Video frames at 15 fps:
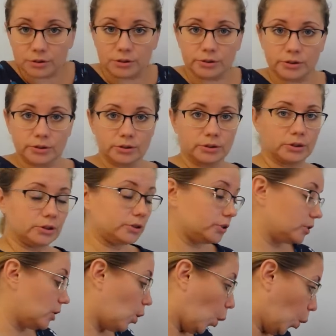
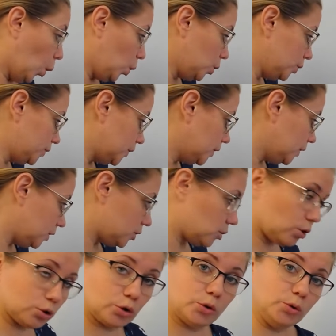It's old. It's
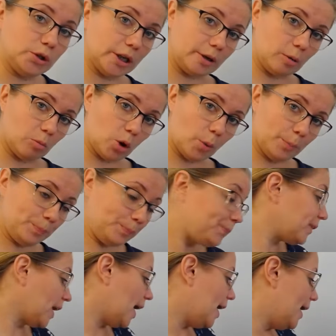not good anymore.
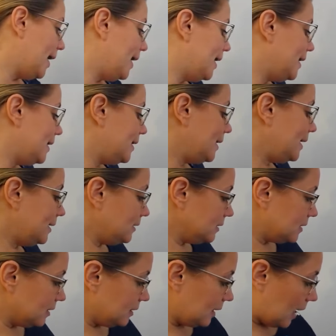And the